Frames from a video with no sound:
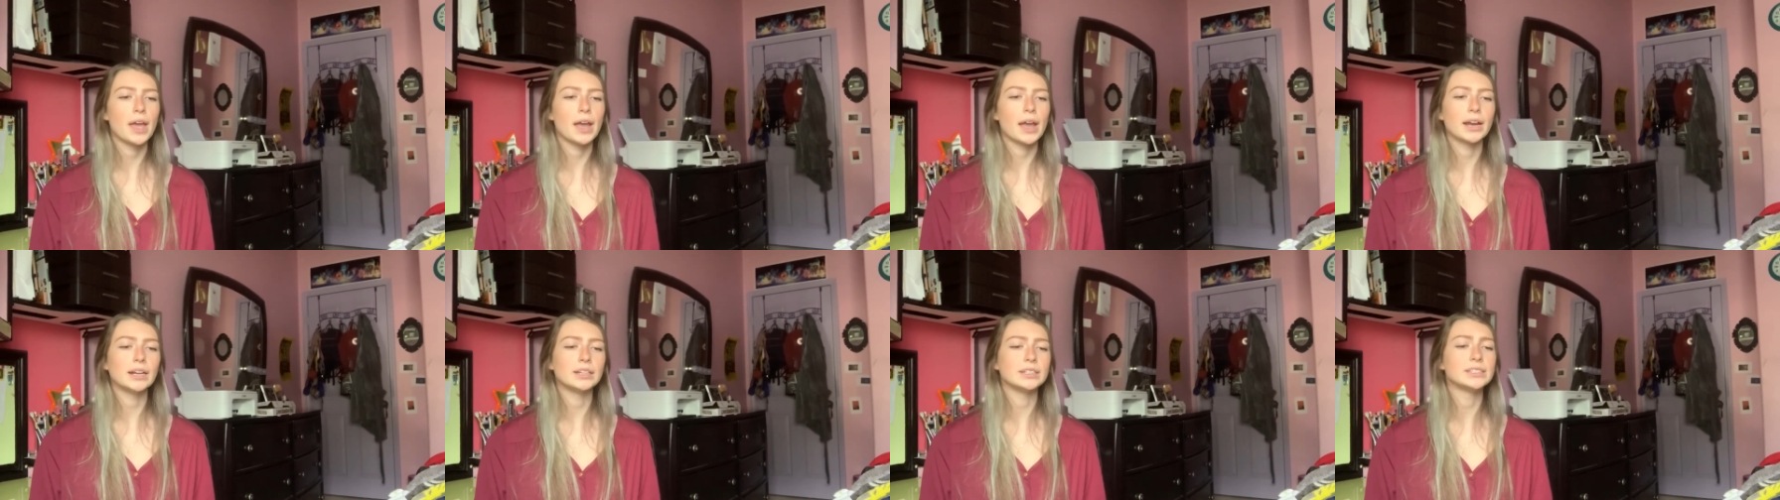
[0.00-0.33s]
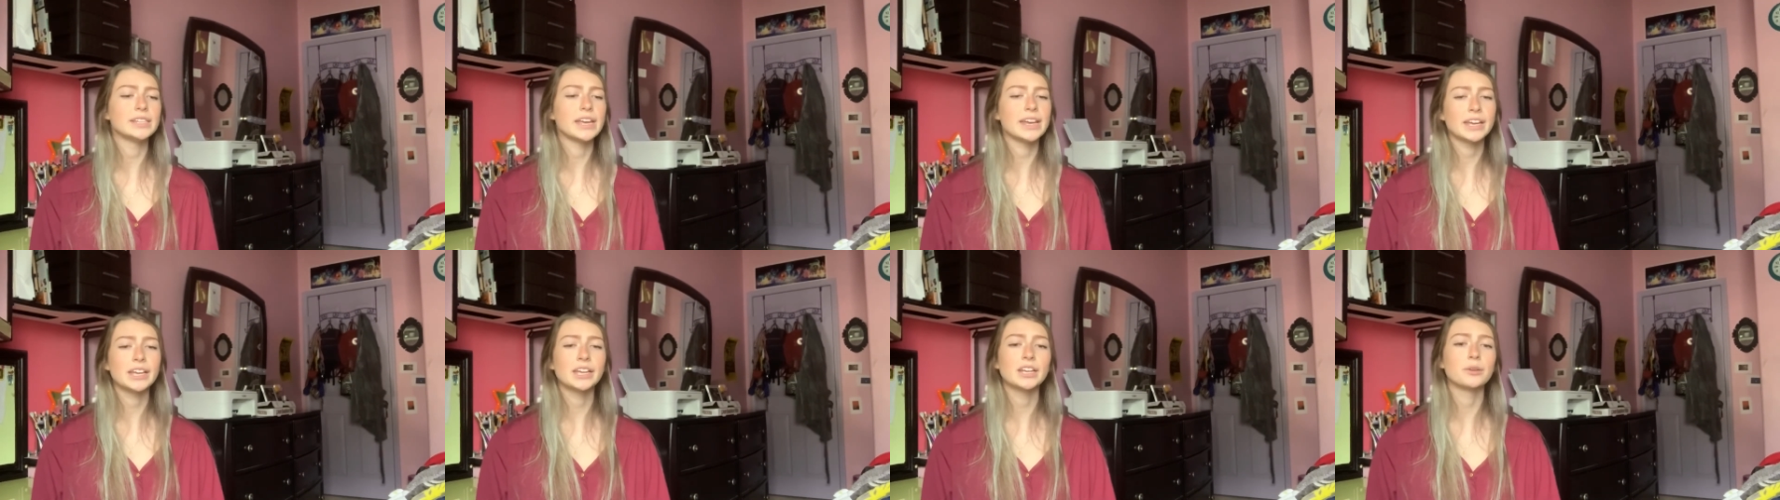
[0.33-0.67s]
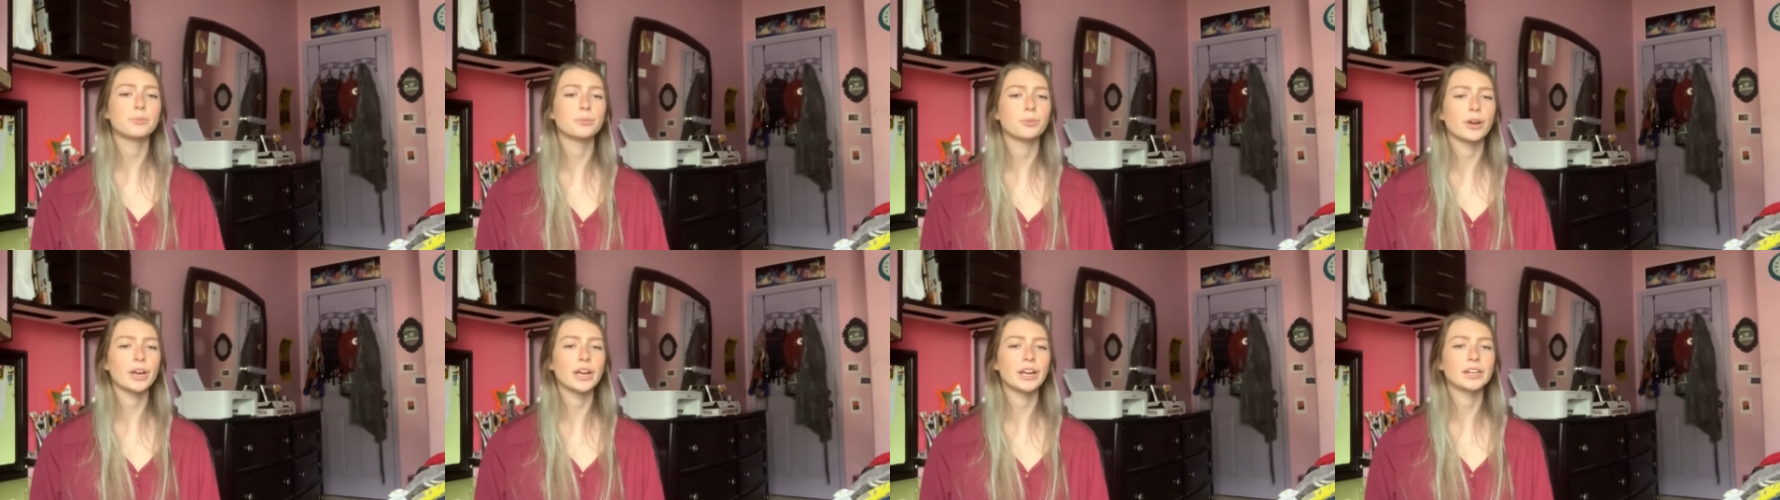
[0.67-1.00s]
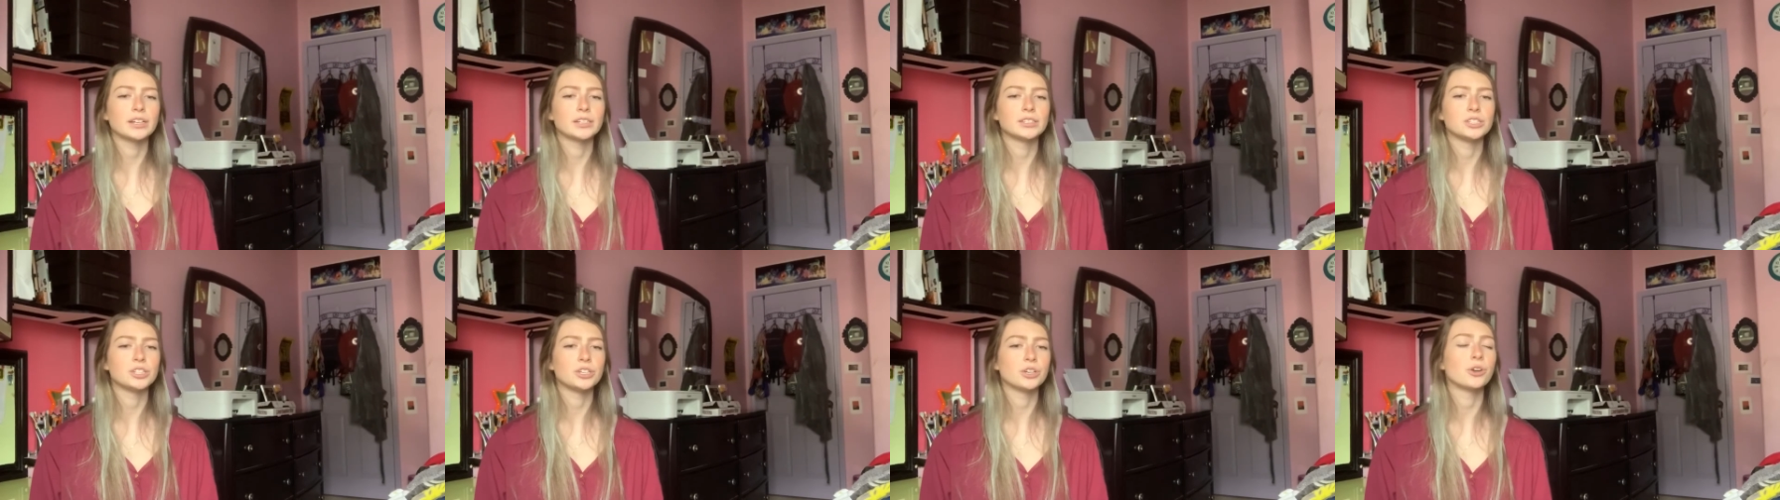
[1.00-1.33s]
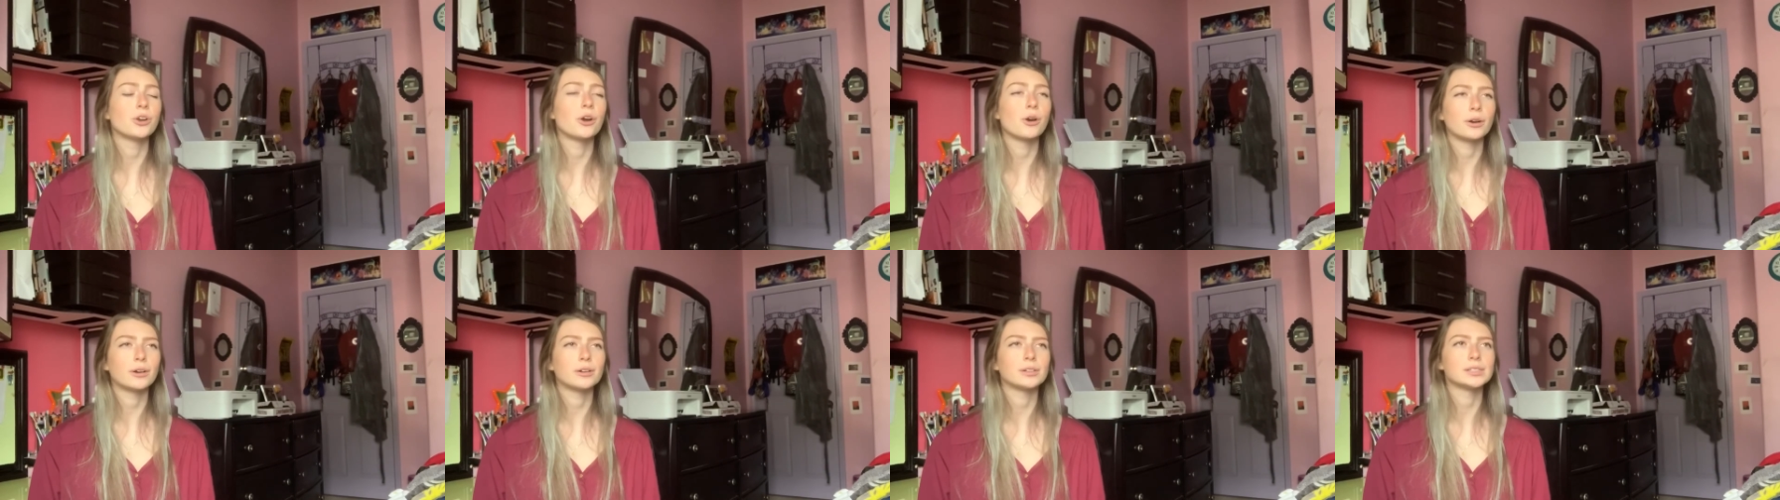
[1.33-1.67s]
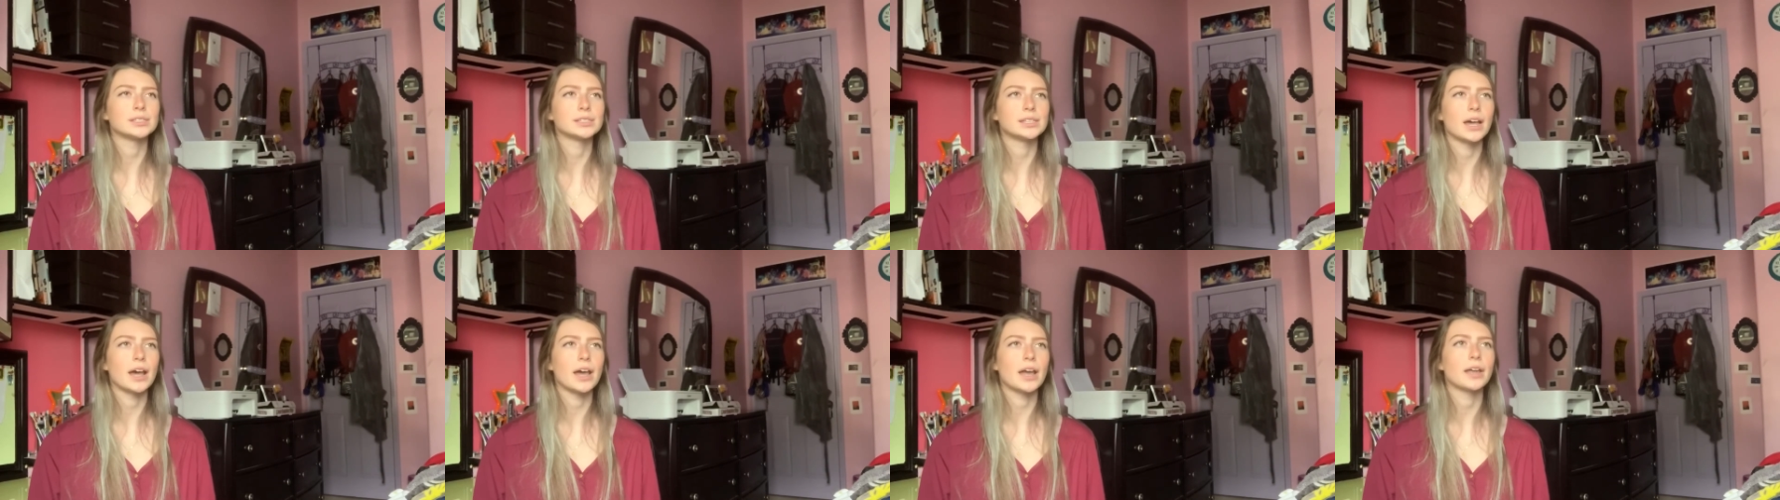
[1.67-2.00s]
and taking a break to go
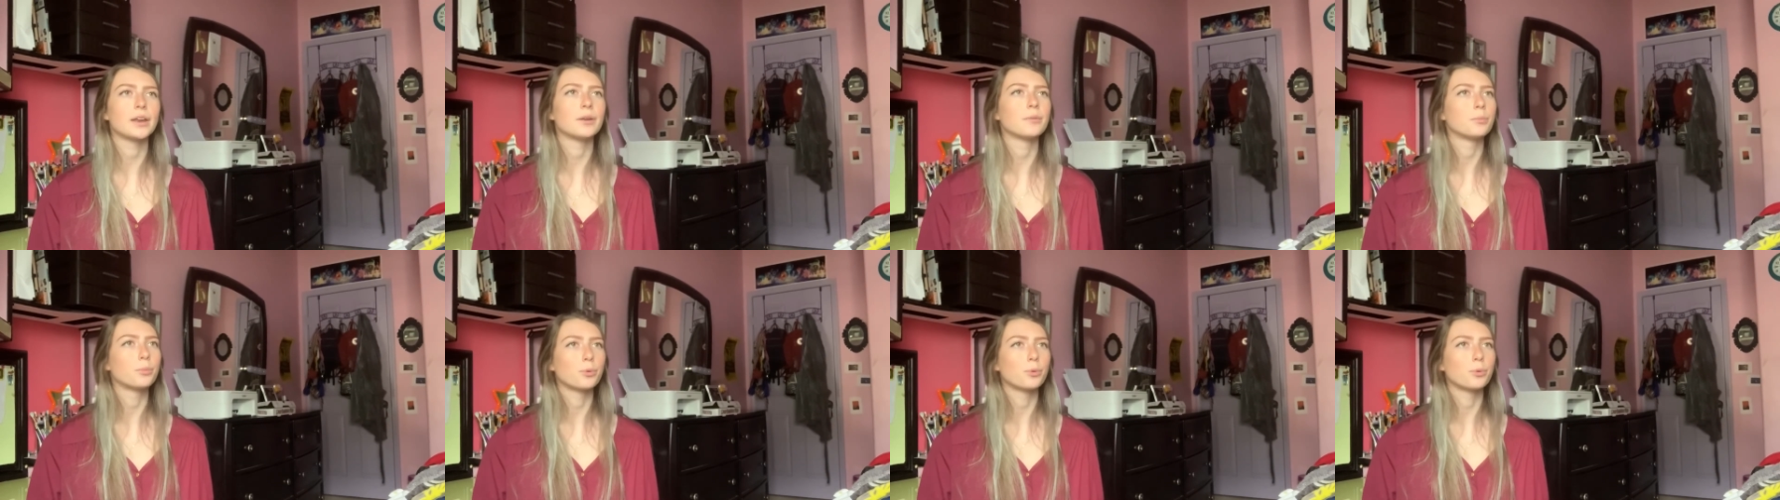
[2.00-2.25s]
outside,